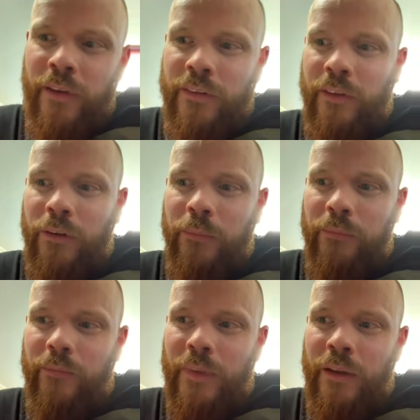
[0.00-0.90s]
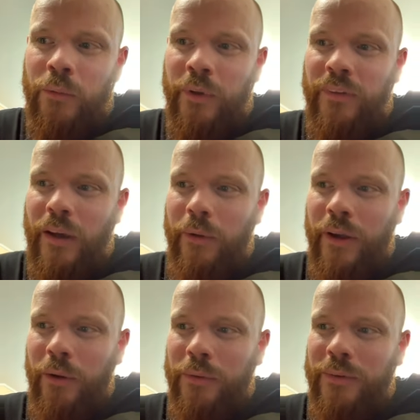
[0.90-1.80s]
So we'll see how it
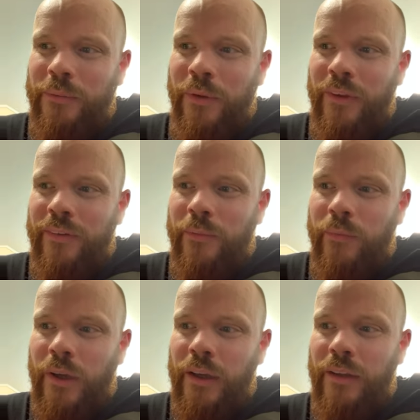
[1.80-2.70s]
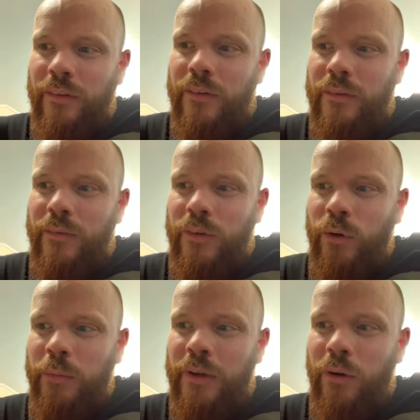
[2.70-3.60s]
goes with this. I guess it
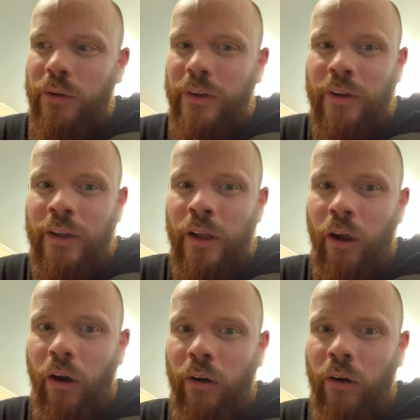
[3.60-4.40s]
could be called an